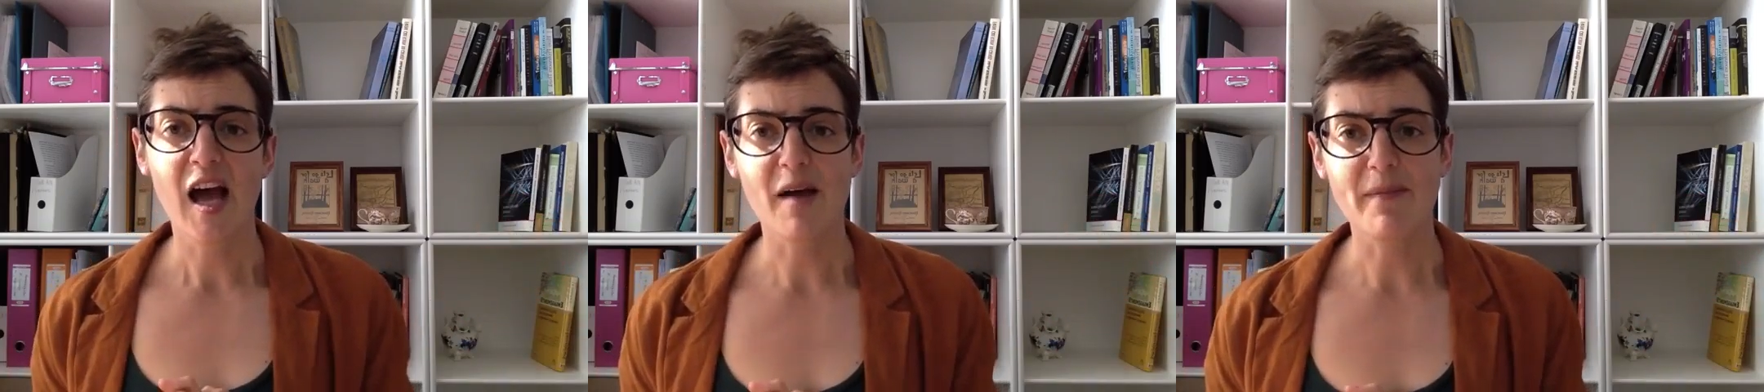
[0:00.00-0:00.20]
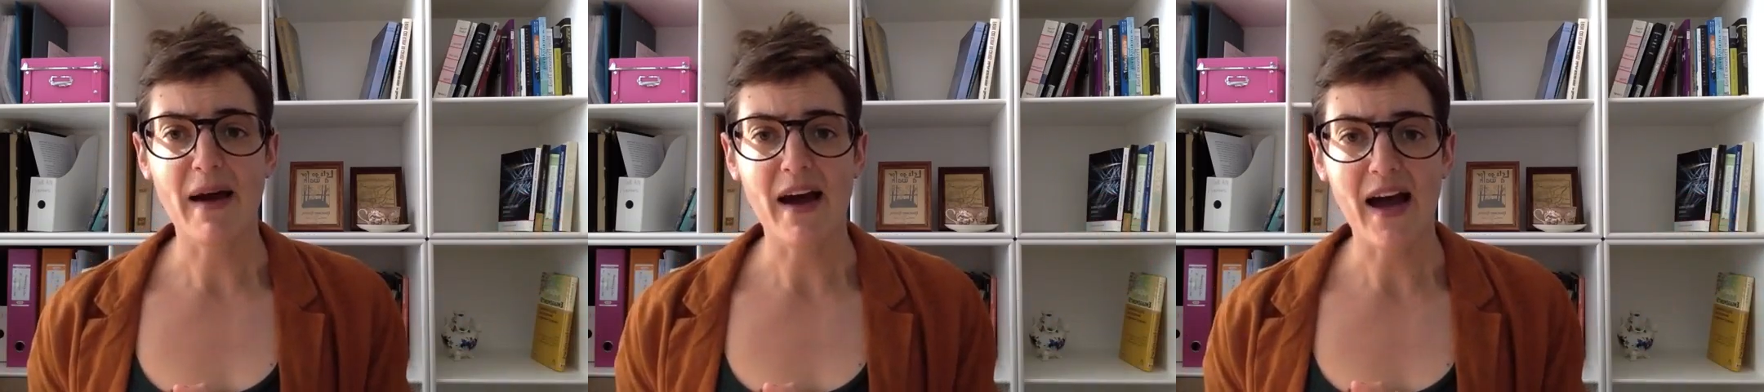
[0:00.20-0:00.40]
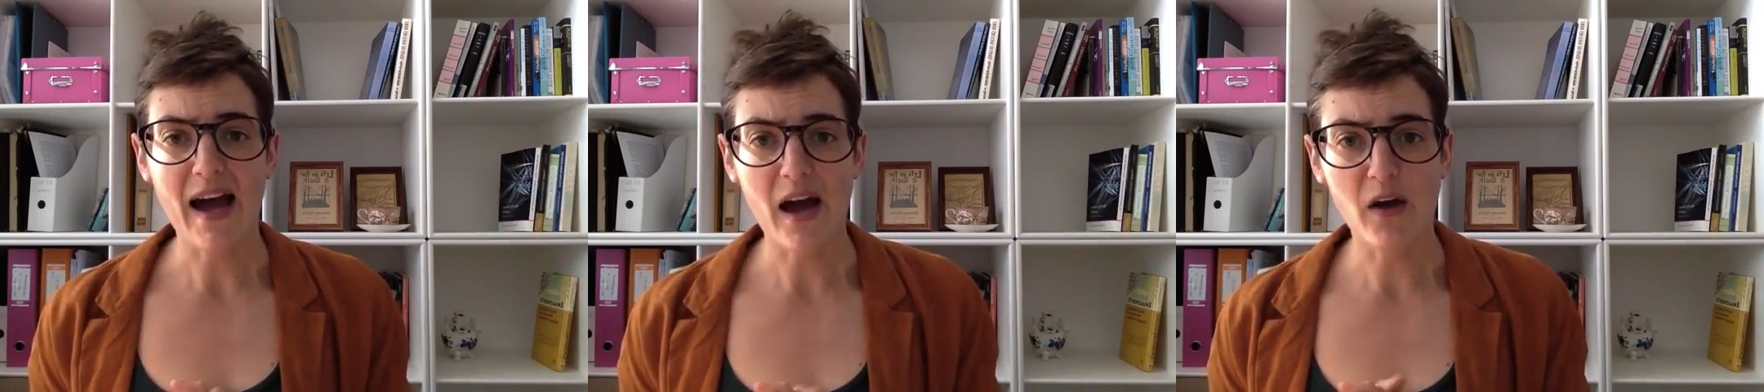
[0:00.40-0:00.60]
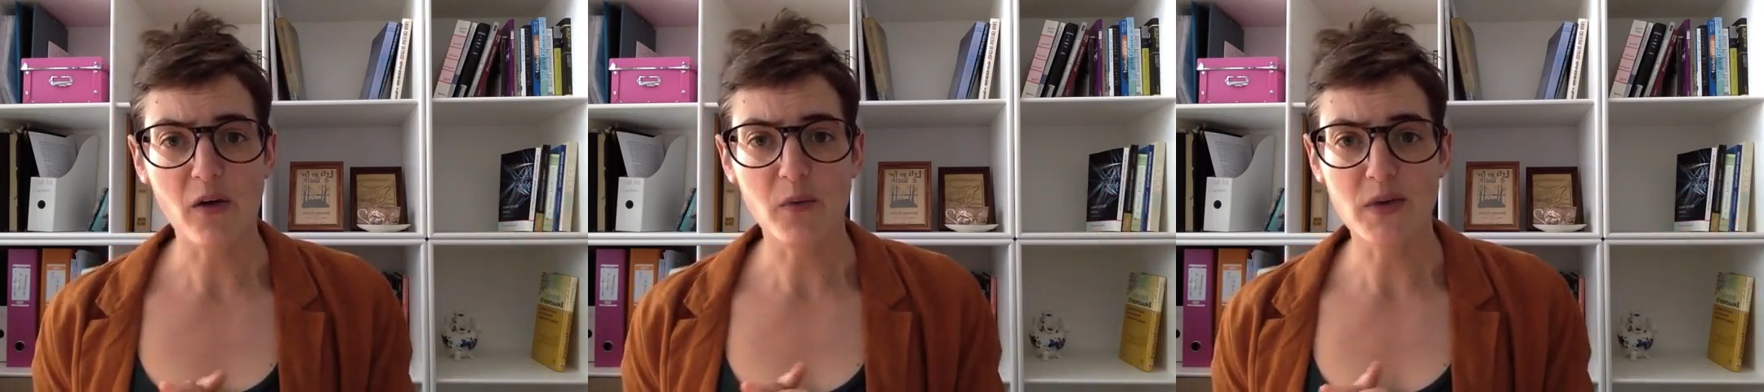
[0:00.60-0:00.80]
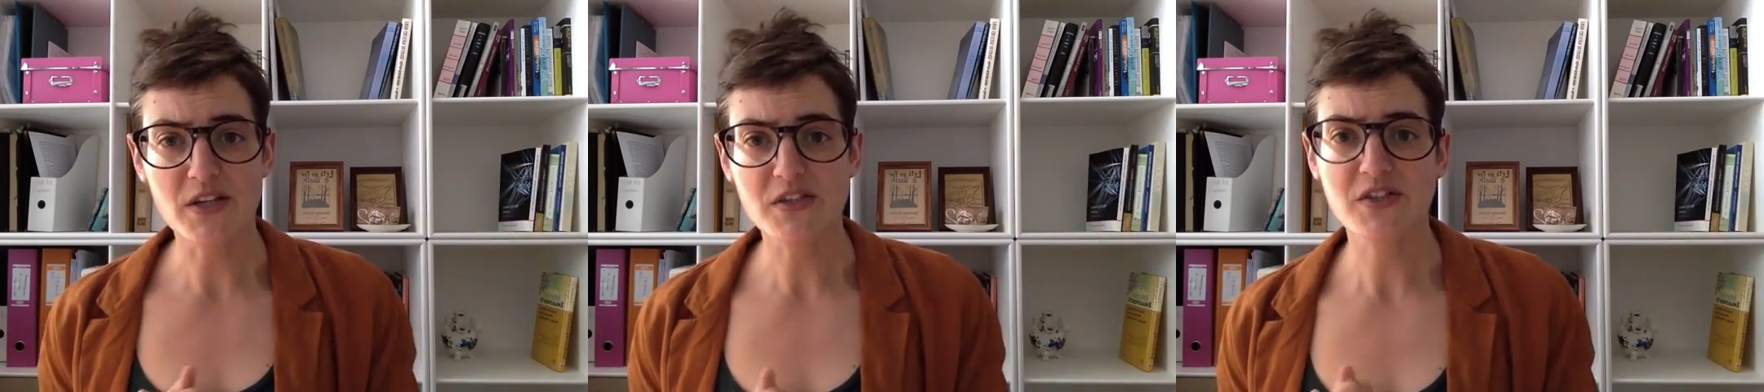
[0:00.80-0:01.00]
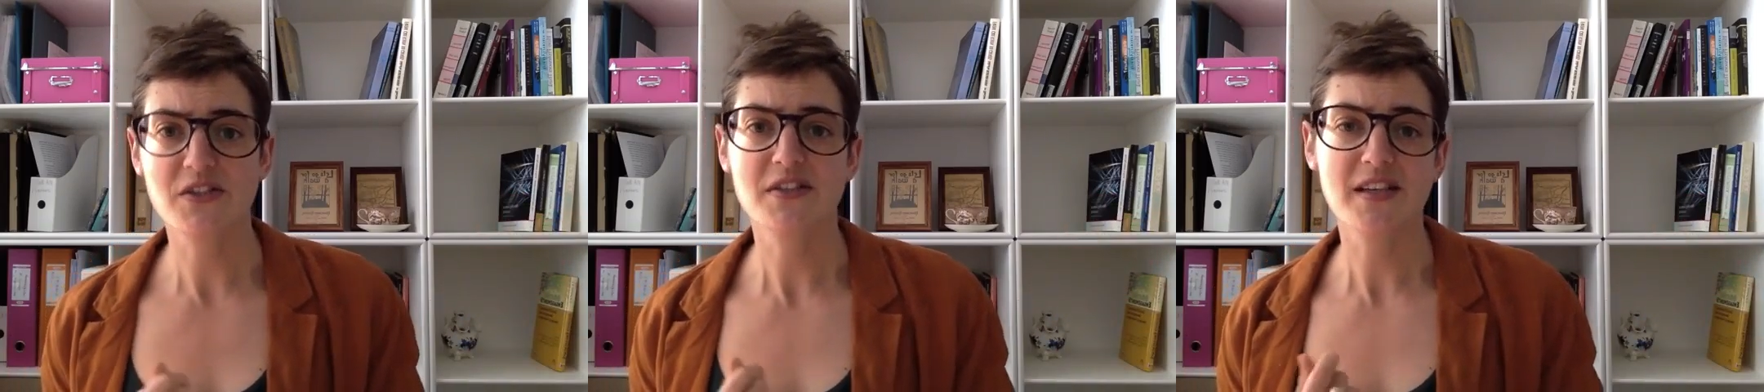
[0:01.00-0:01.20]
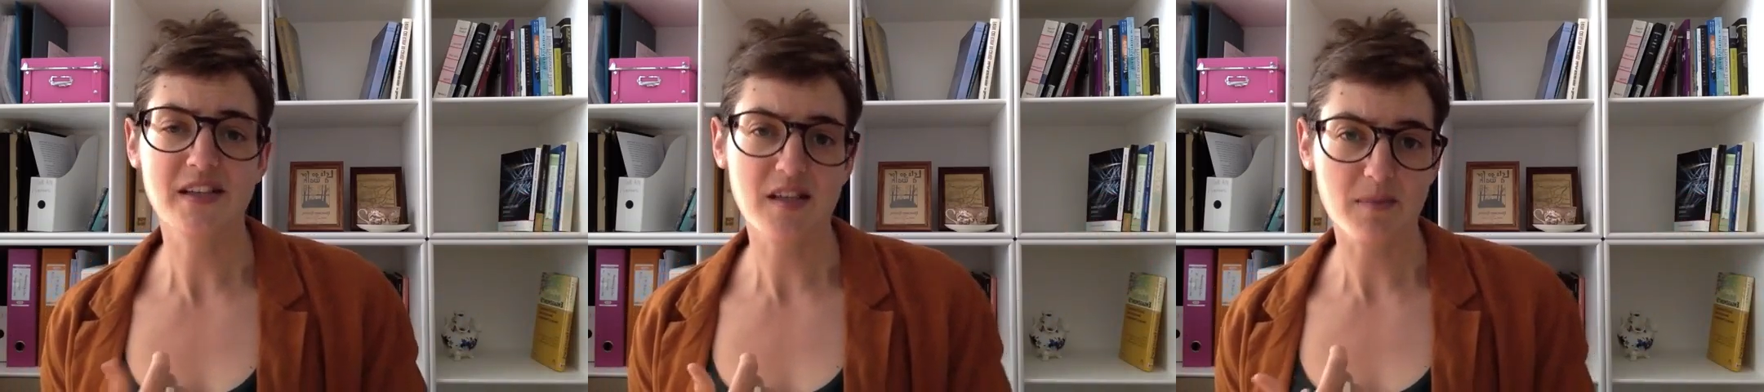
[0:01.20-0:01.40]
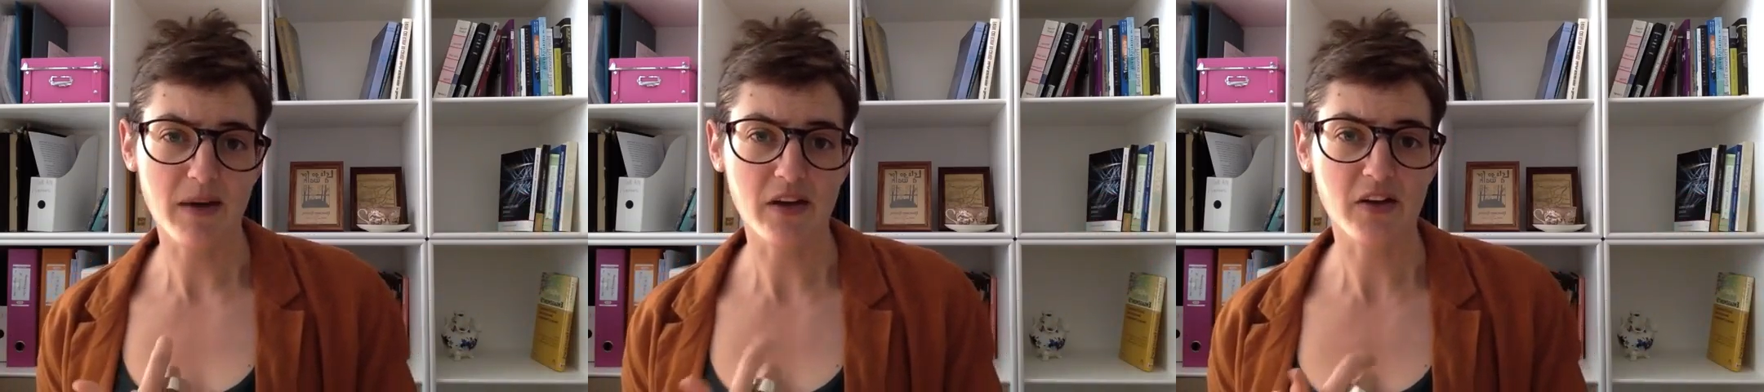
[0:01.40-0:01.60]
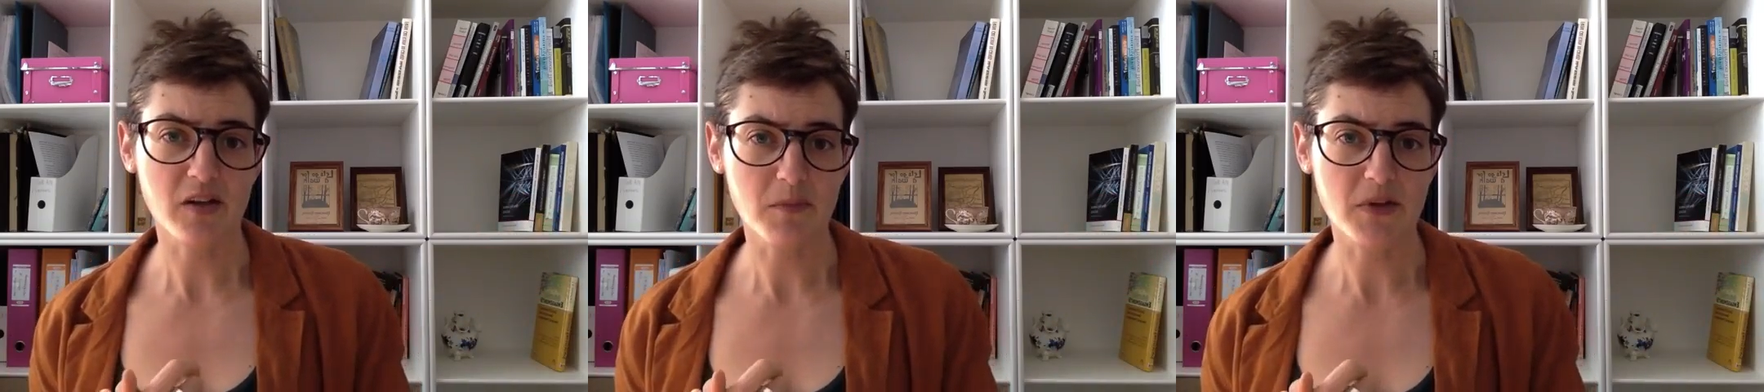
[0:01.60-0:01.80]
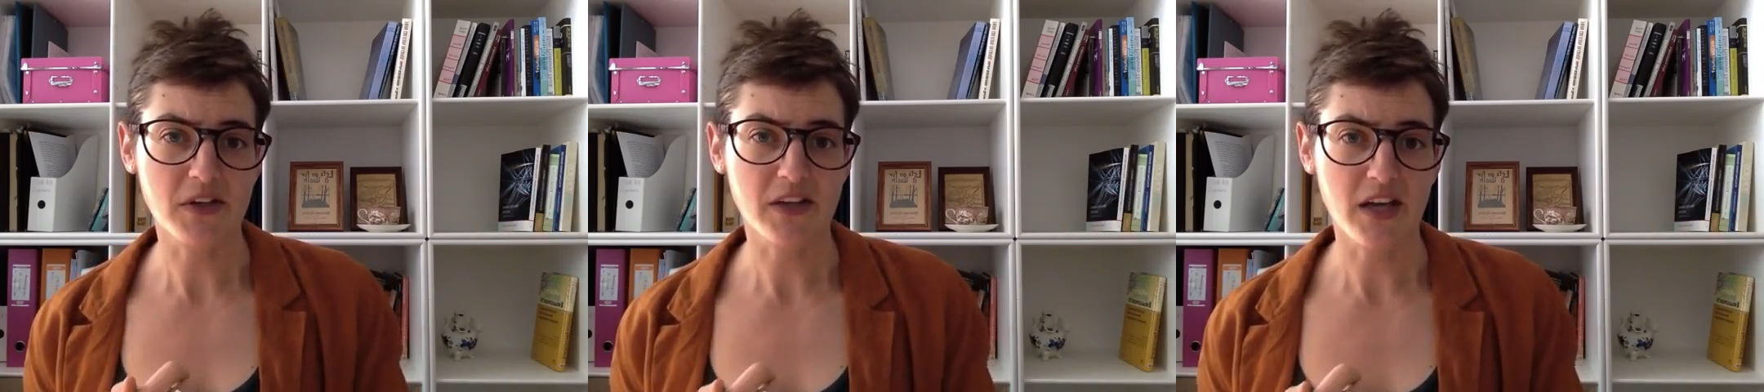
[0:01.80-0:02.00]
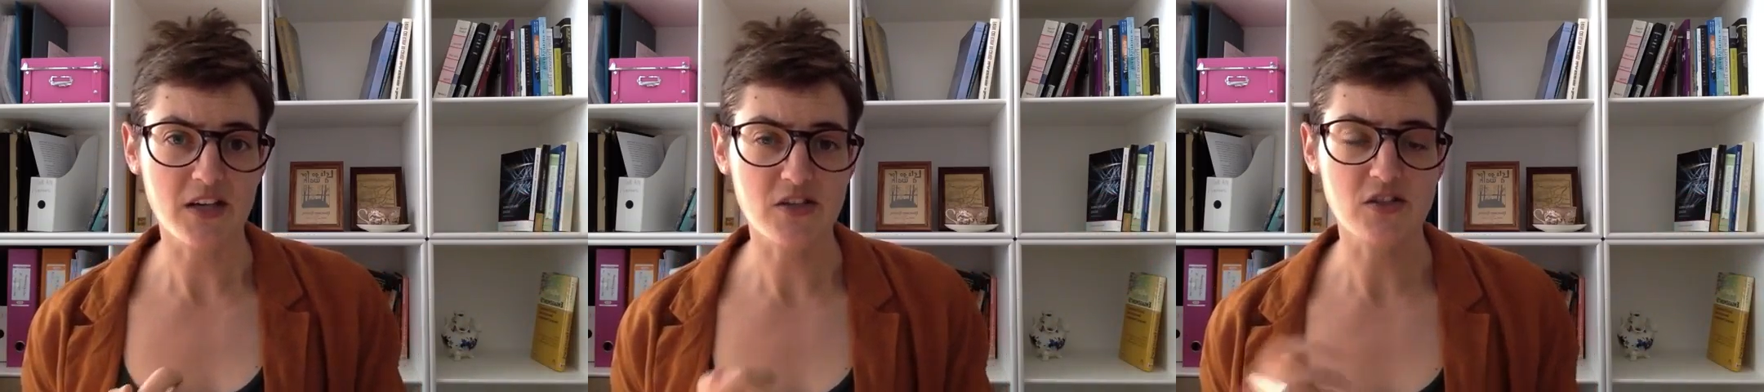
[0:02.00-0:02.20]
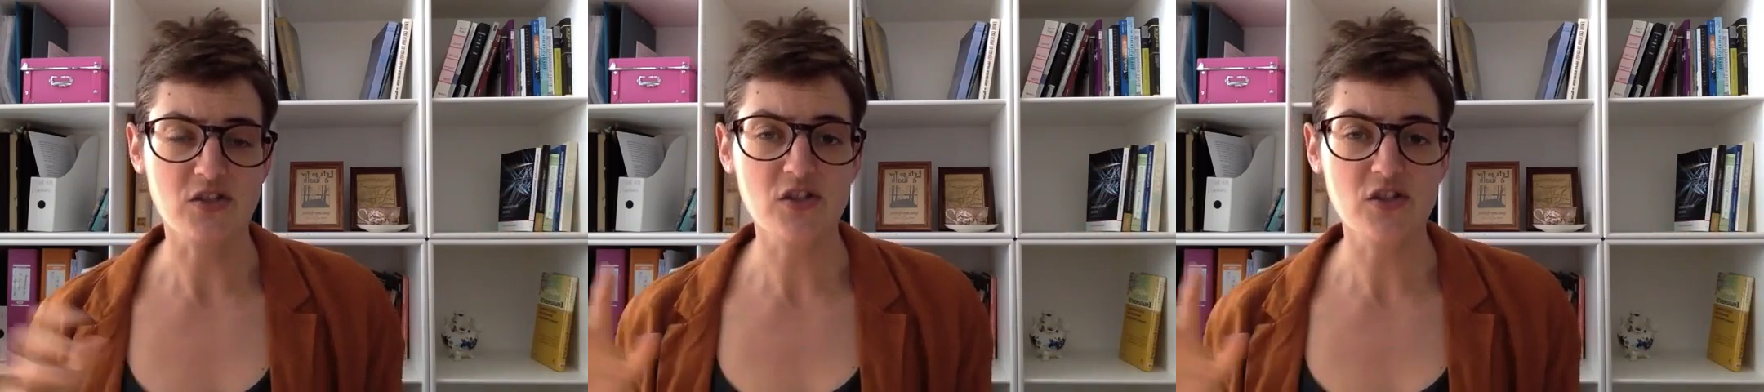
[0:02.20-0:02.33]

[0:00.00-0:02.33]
about how we should think about communication.